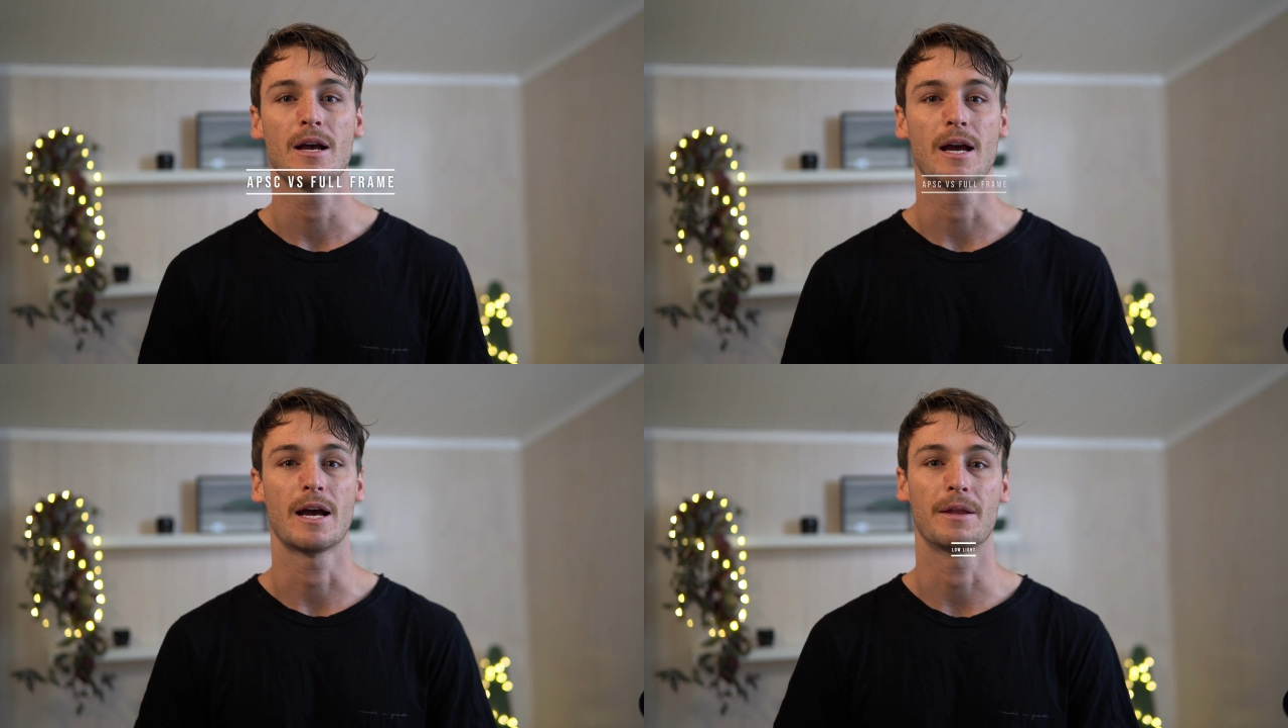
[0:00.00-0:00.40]

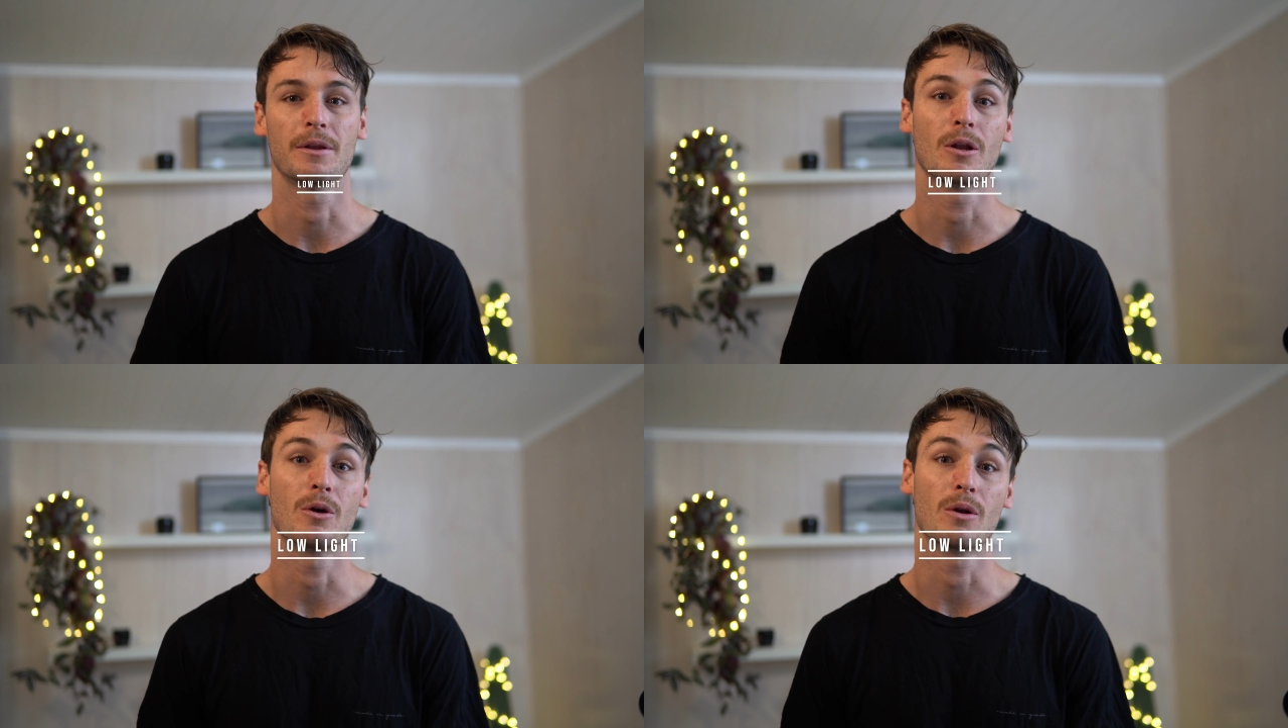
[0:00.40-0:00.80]
and
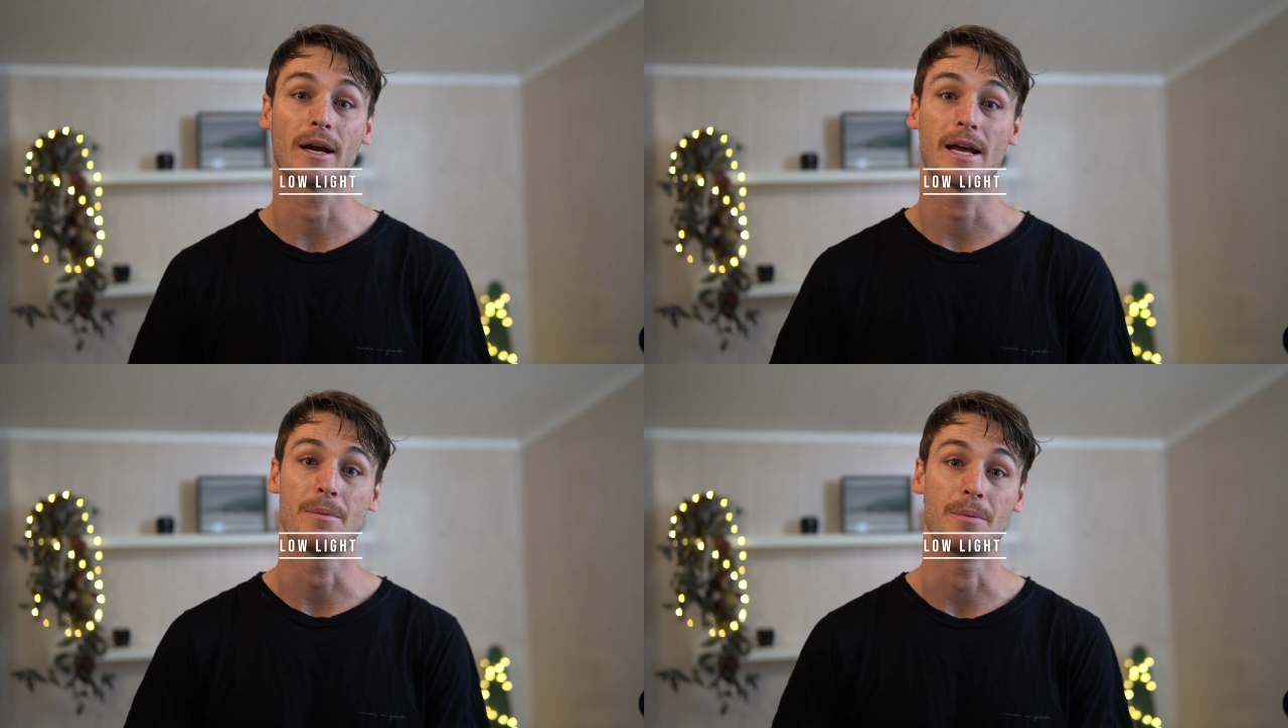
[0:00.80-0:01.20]
the low
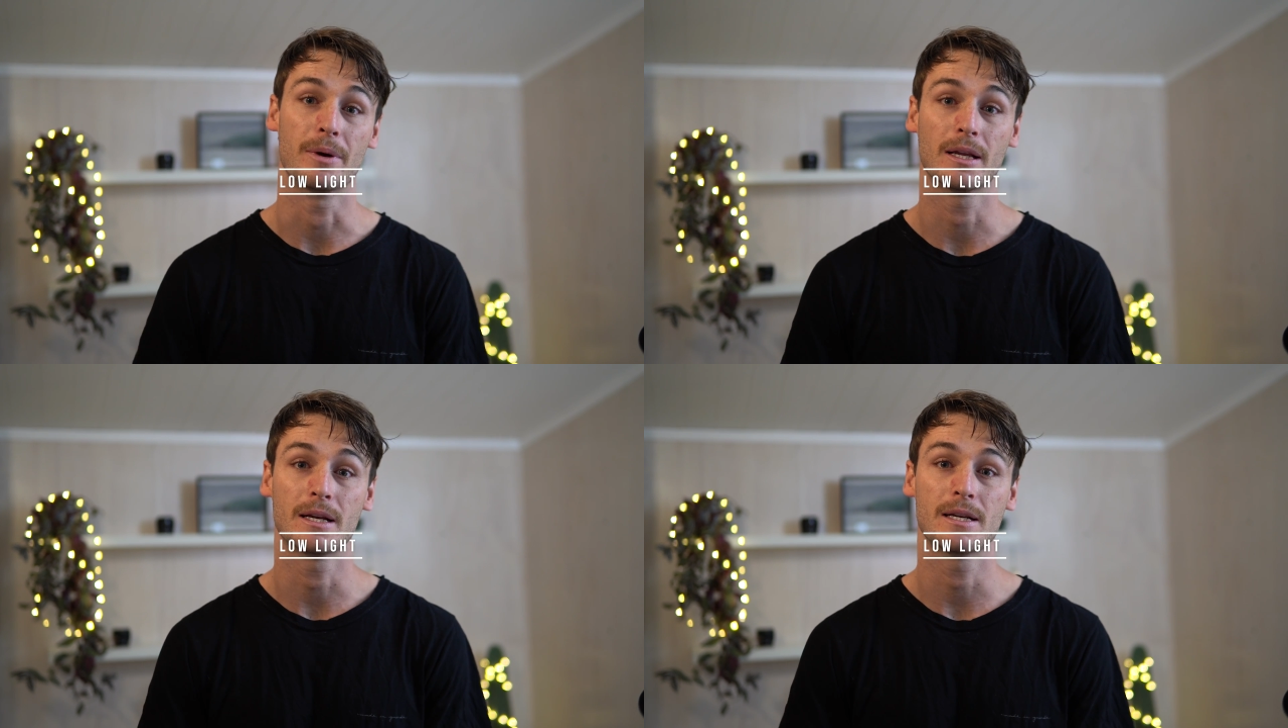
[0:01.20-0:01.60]
light
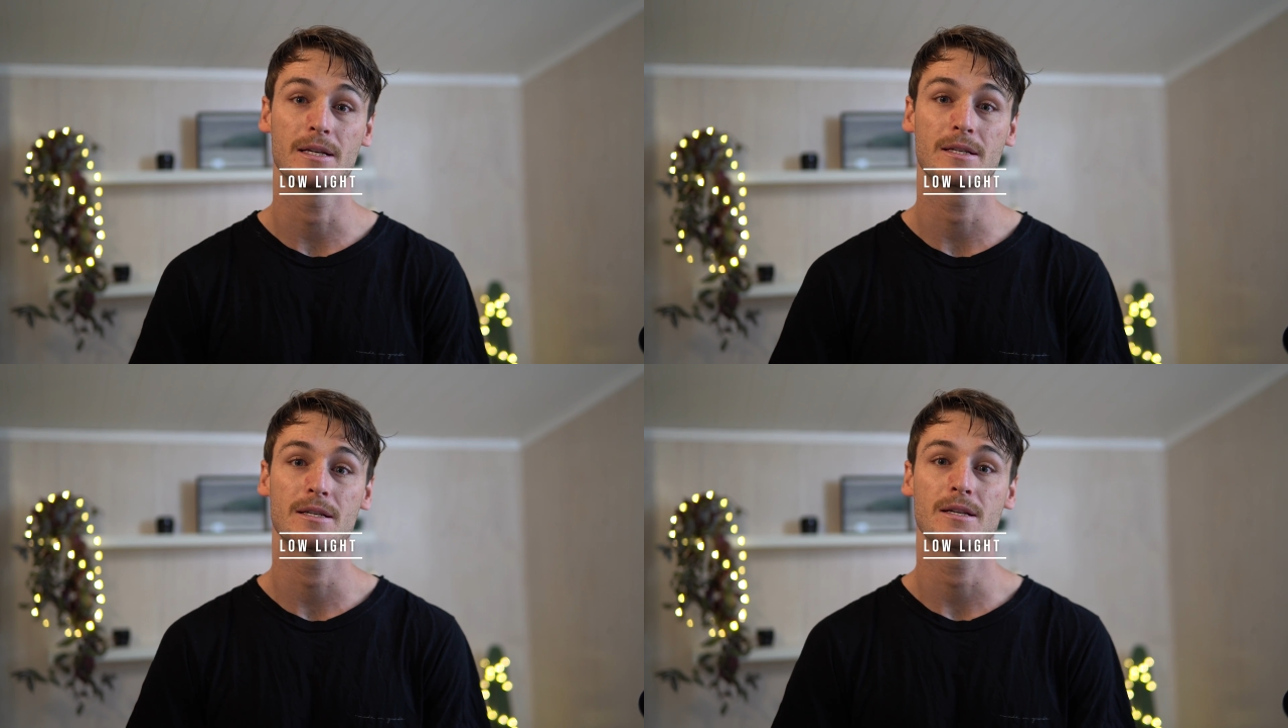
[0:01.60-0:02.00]

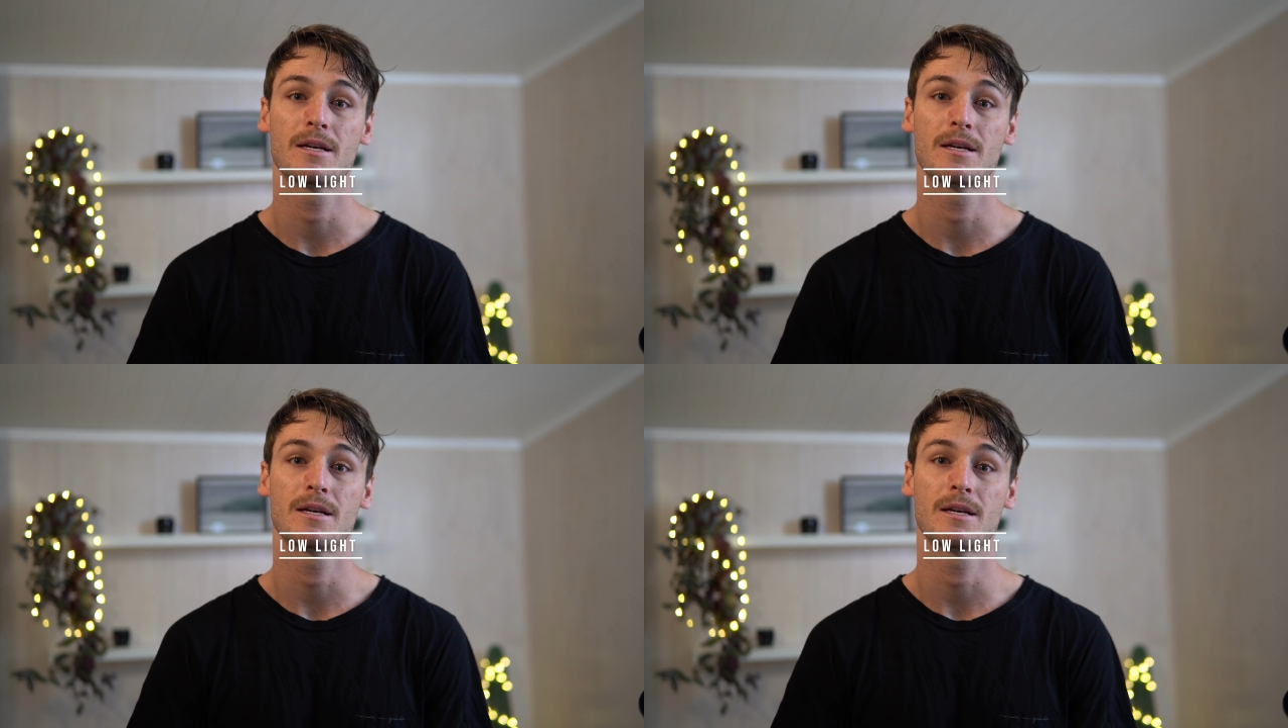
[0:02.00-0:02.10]
capabilities,